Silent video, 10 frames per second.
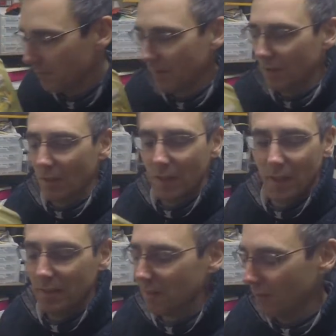So yeah,
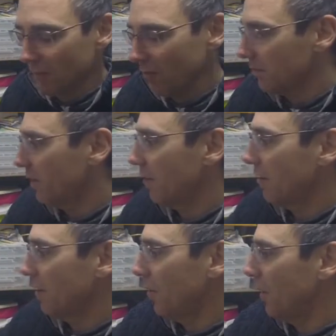let's have a little
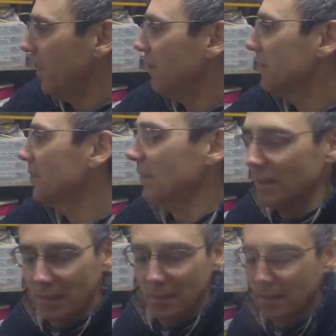go at this.
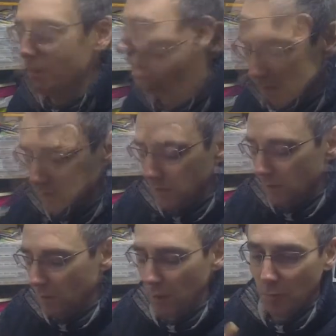
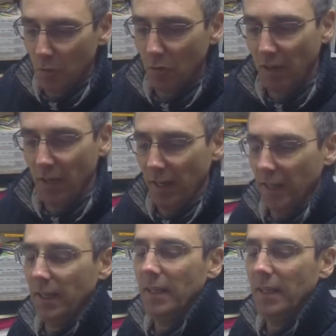Bit more rag.